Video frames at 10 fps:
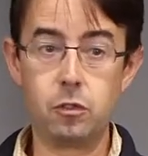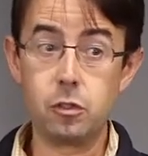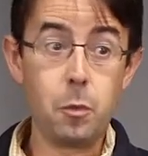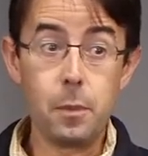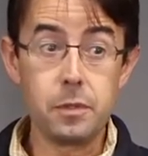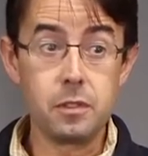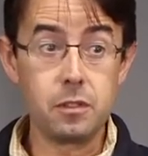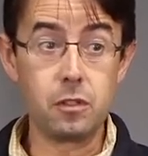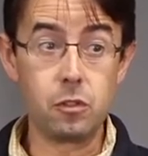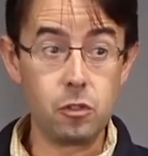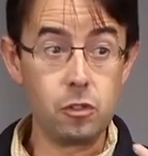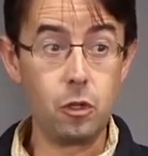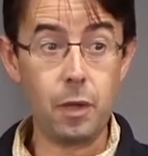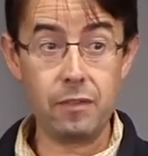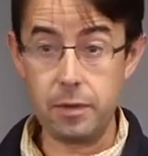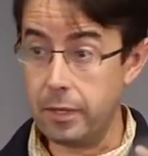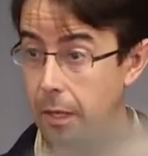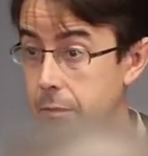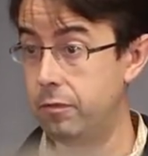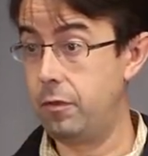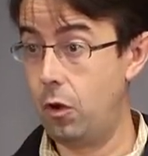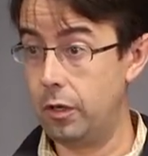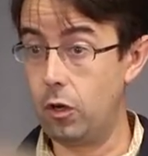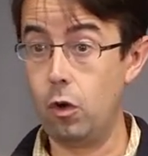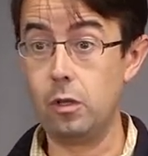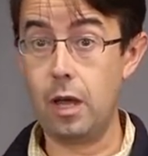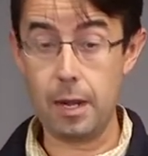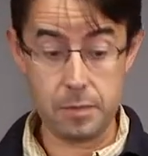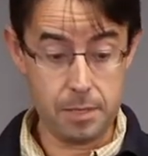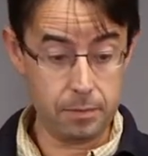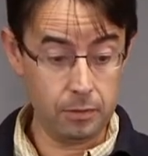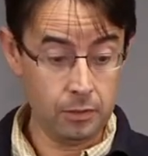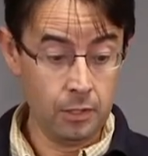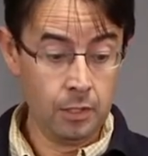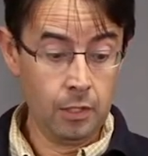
of small businesses, you're still having to pick up the phone and call a lot of people.